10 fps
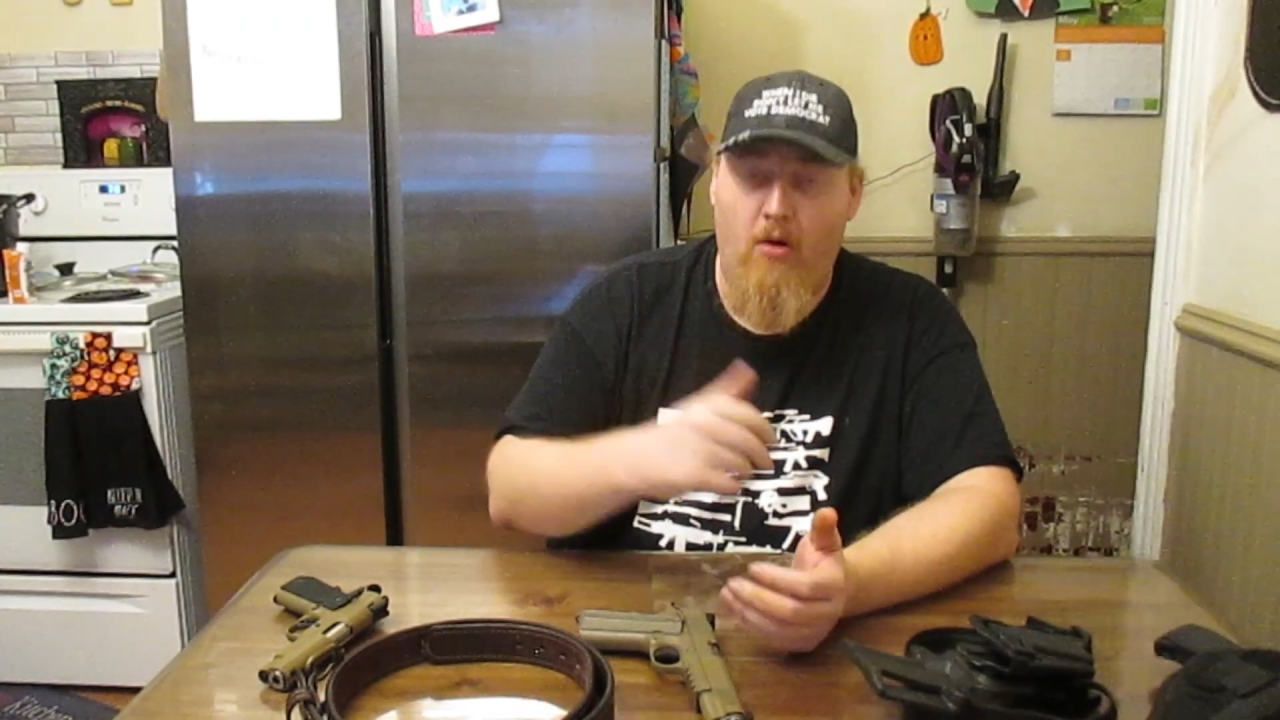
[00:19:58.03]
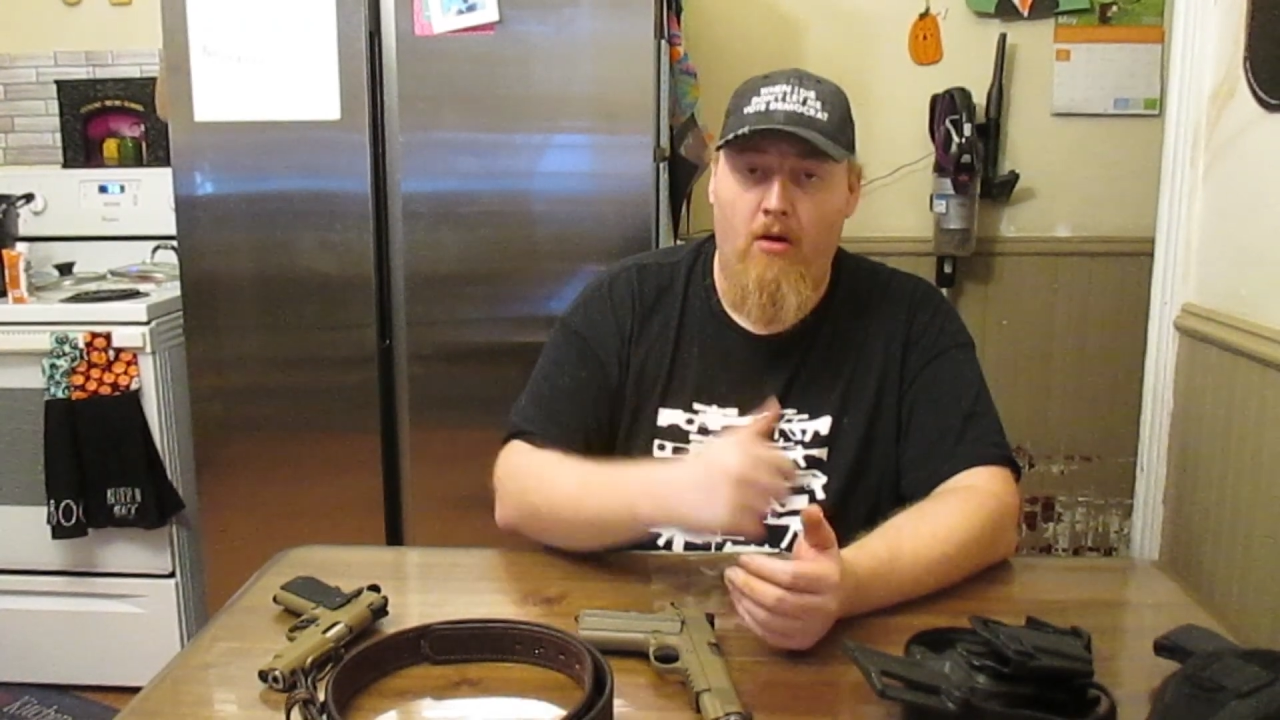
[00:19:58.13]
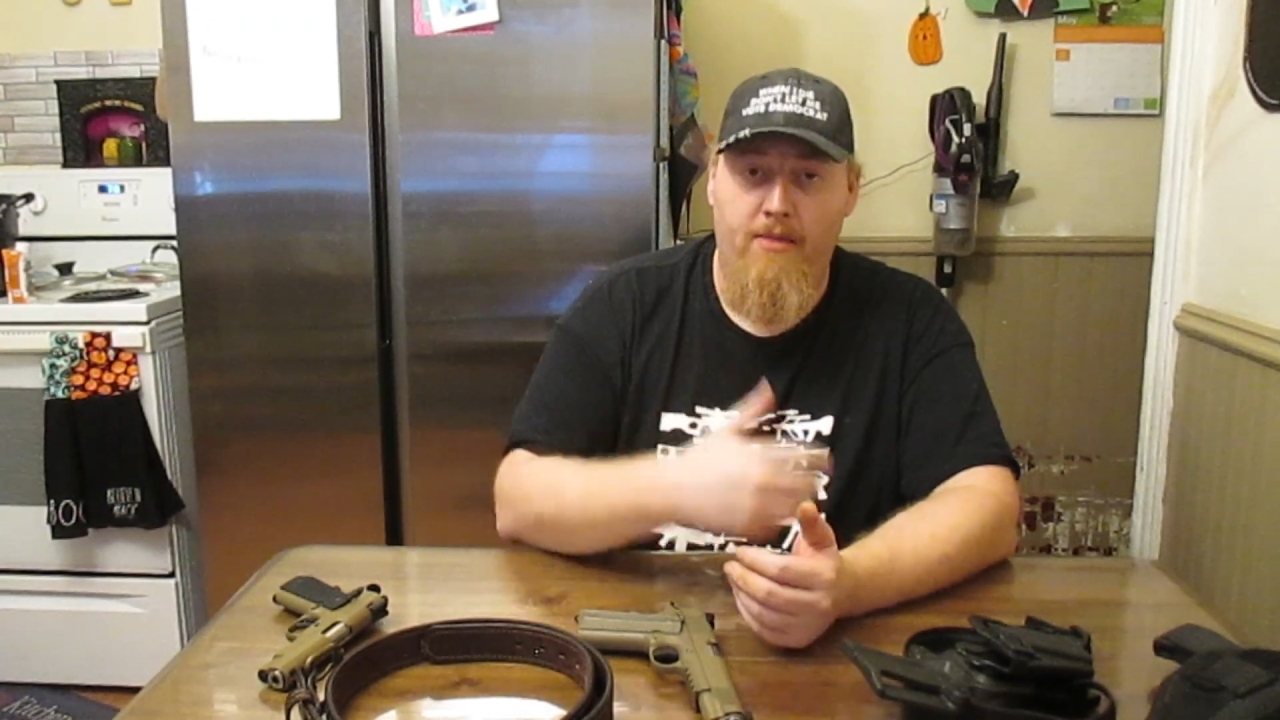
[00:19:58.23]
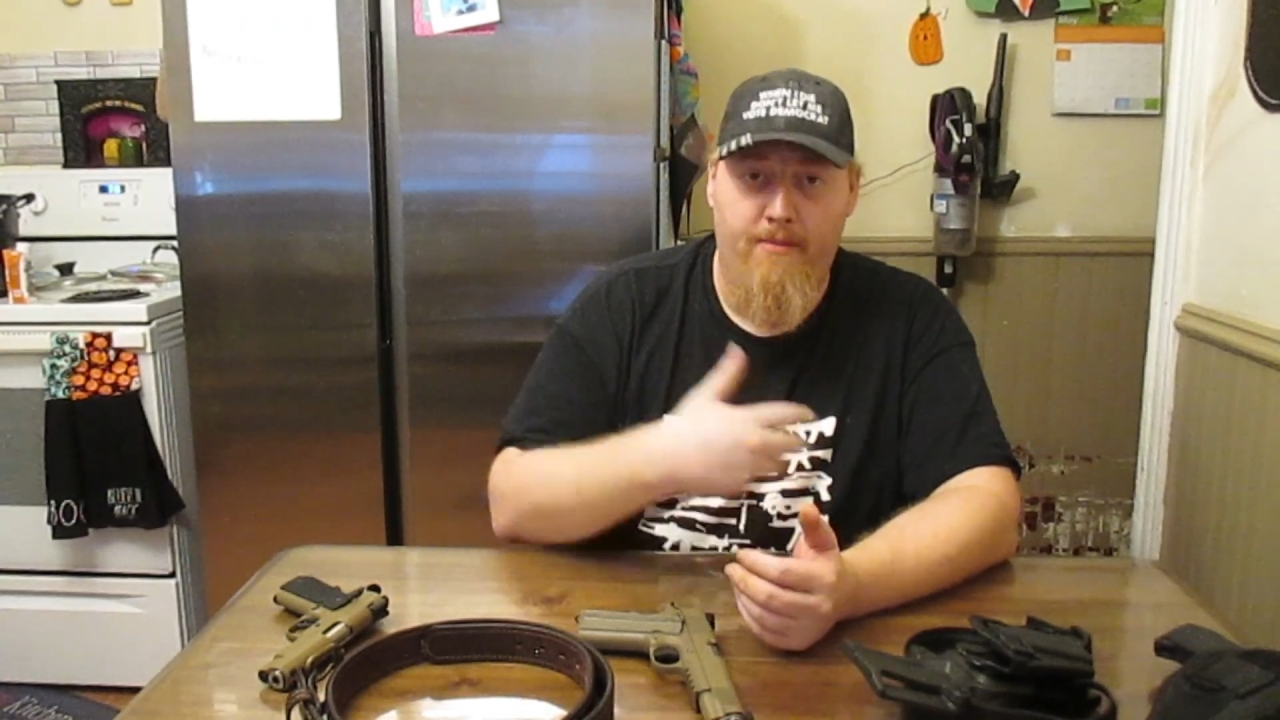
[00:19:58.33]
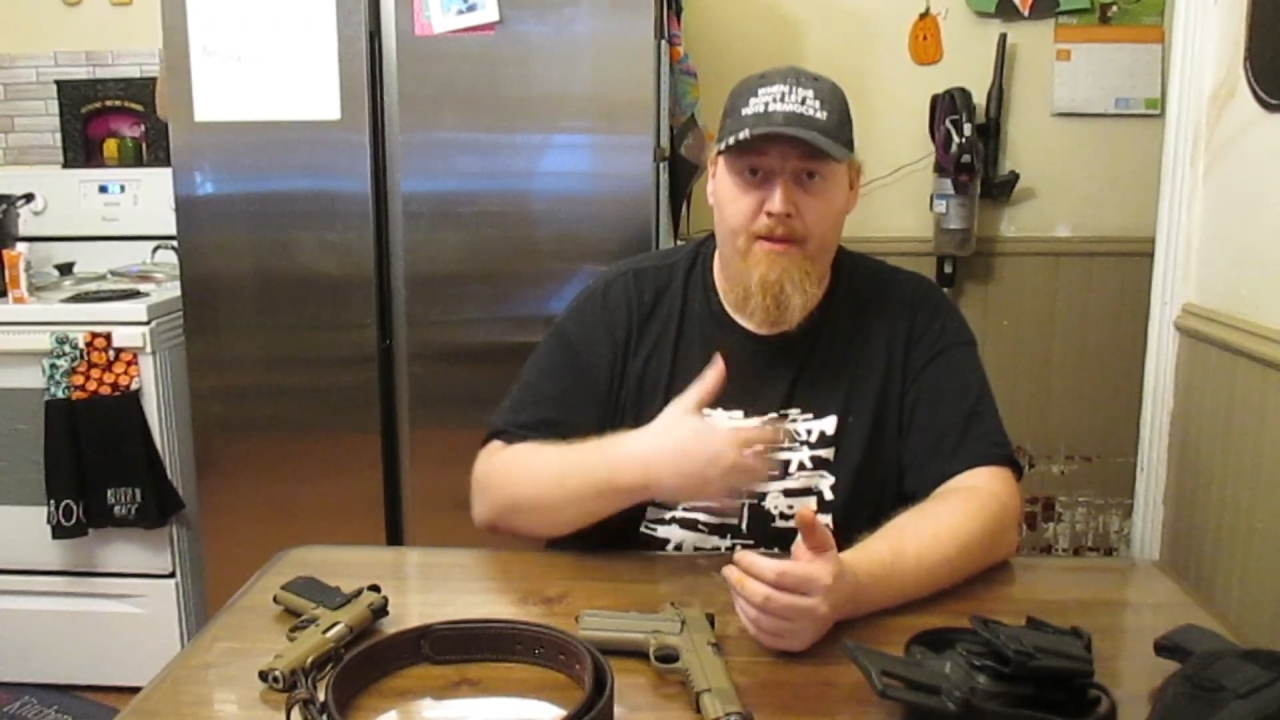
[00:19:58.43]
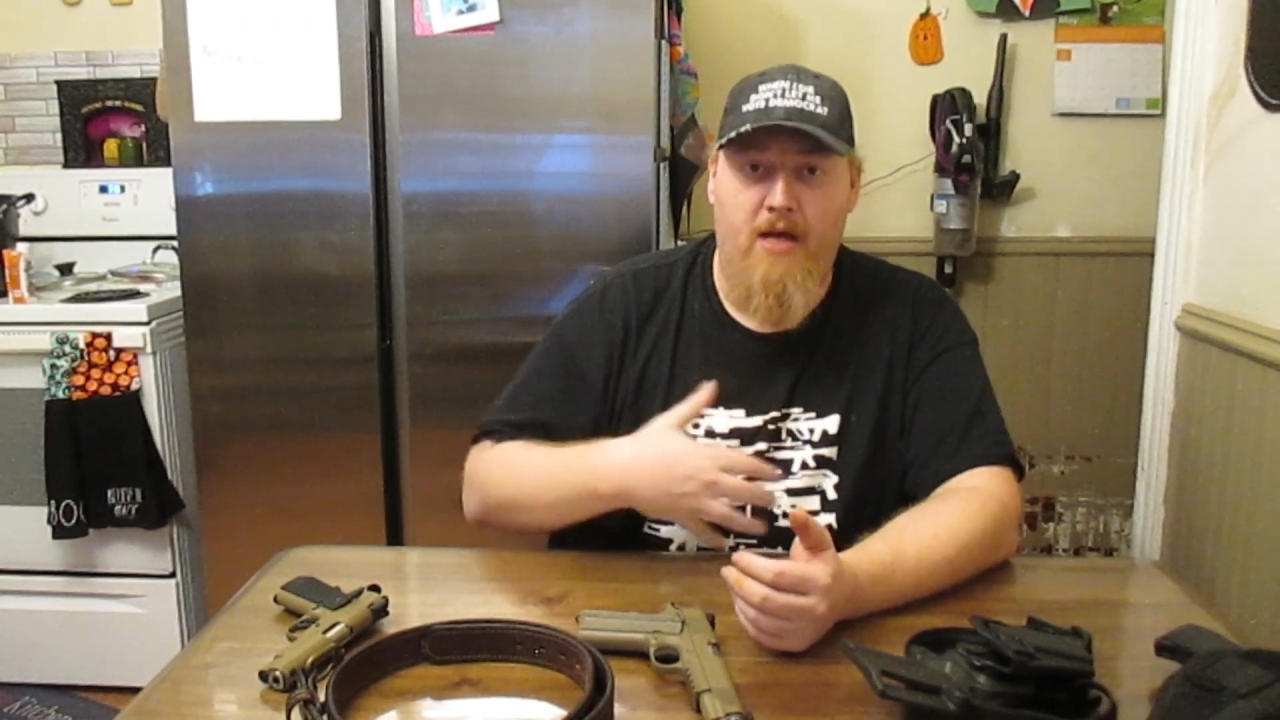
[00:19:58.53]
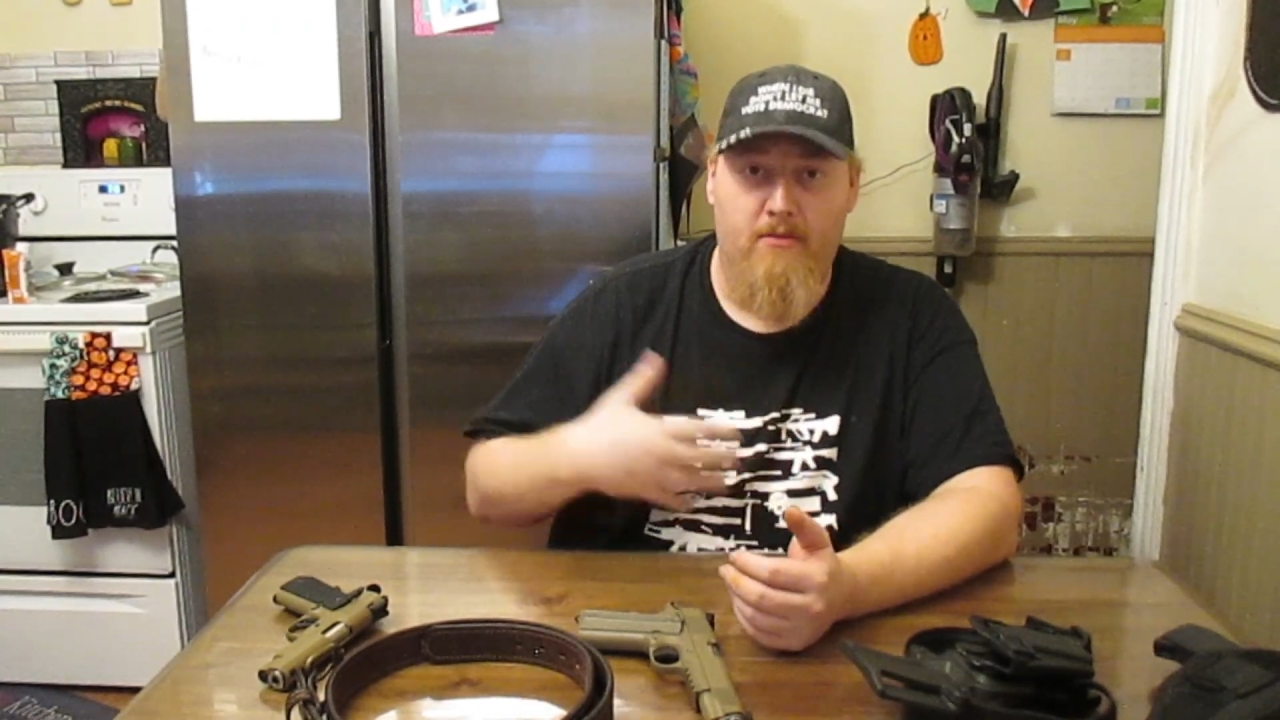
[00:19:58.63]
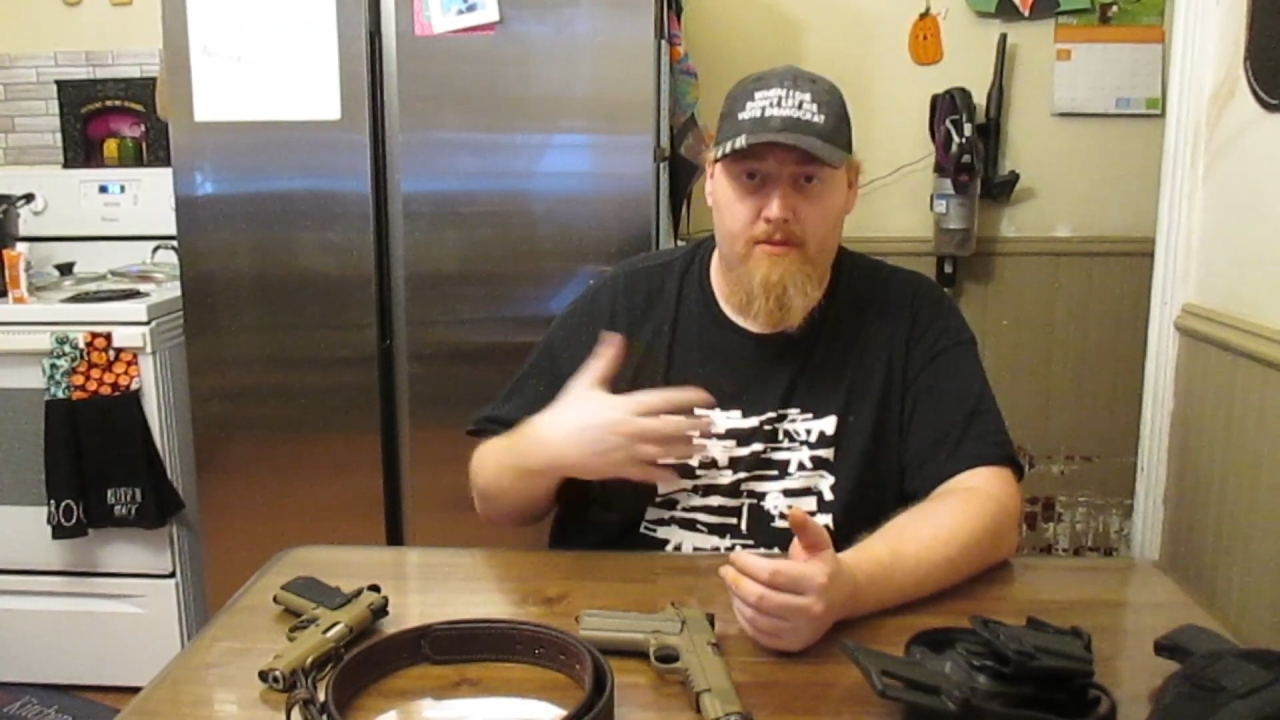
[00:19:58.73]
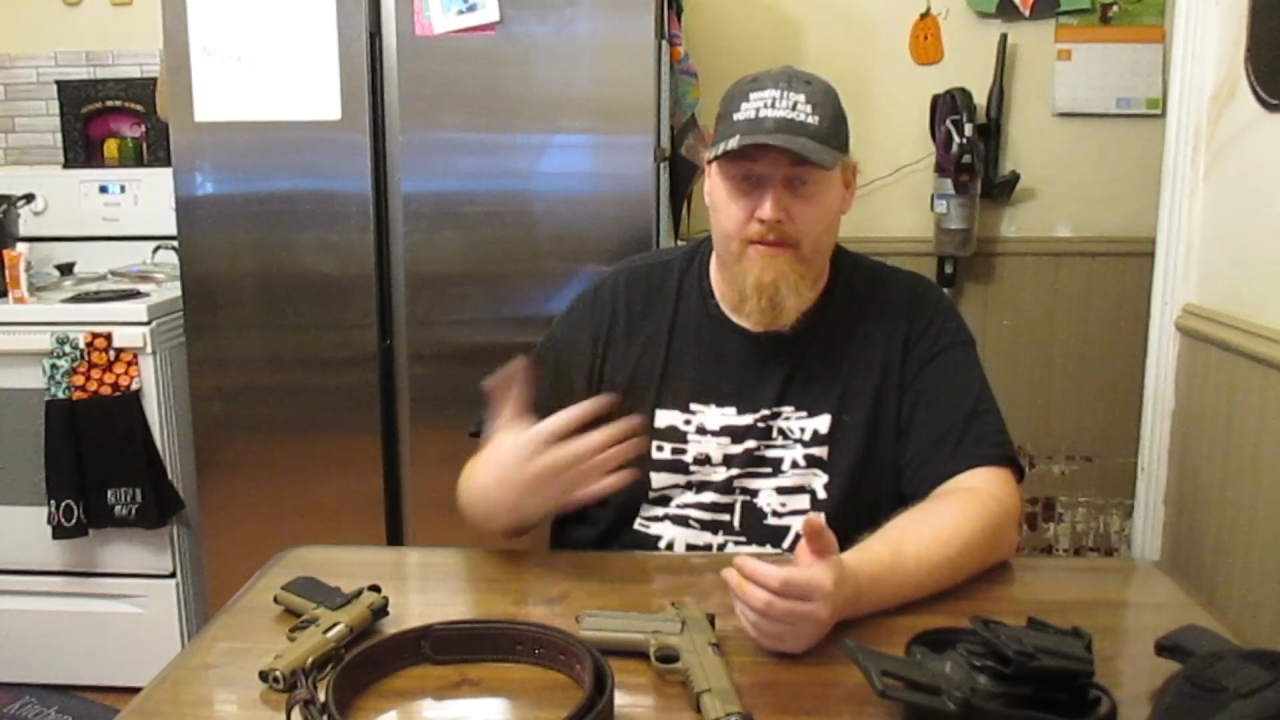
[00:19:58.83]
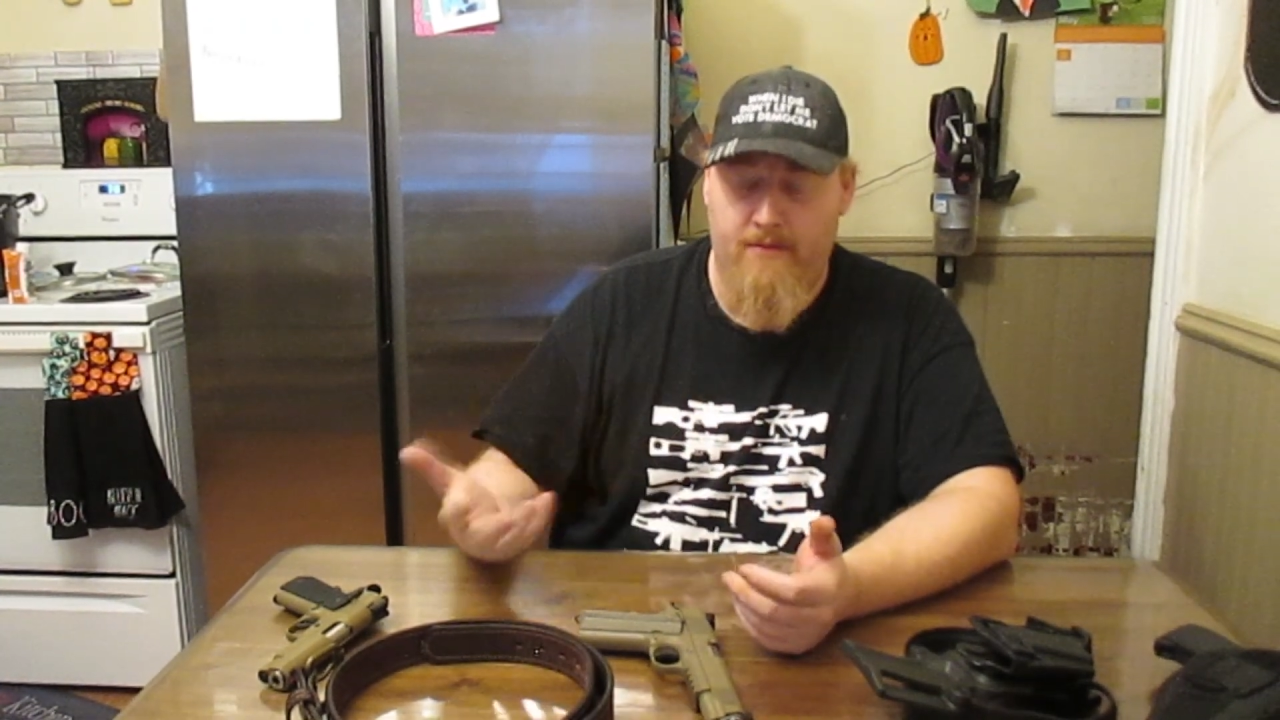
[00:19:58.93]
on the
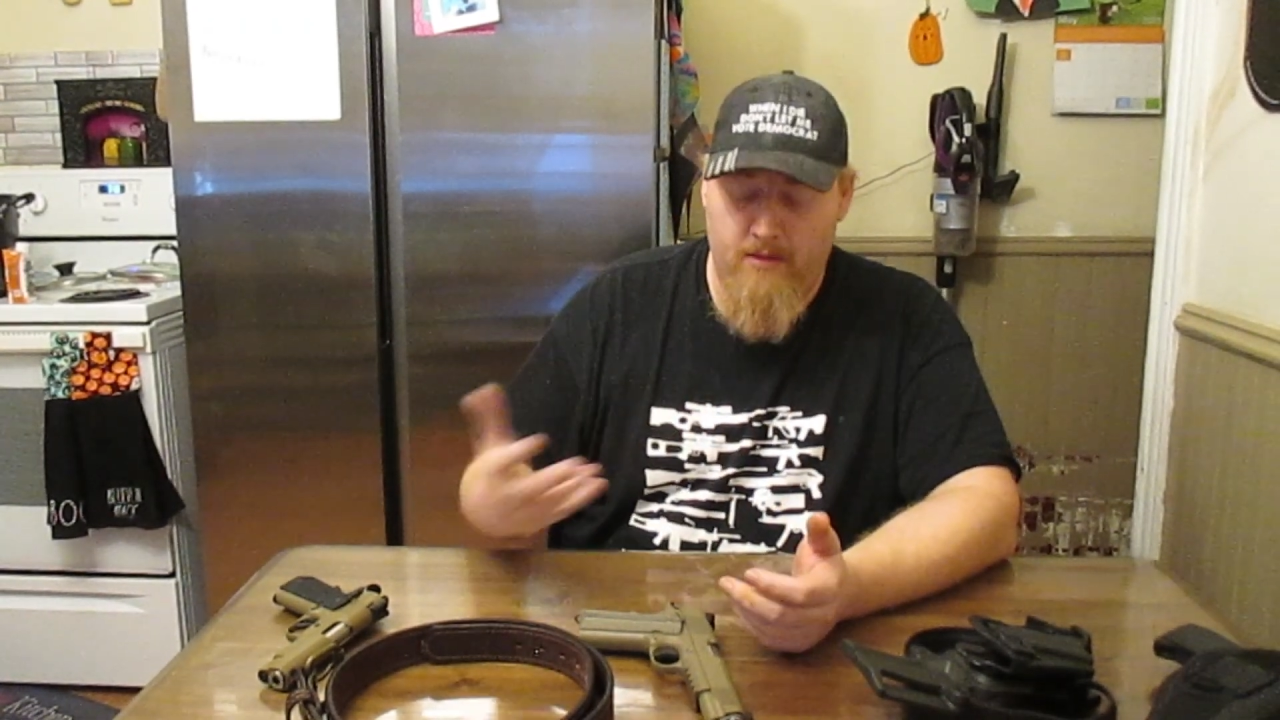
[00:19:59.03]
belt.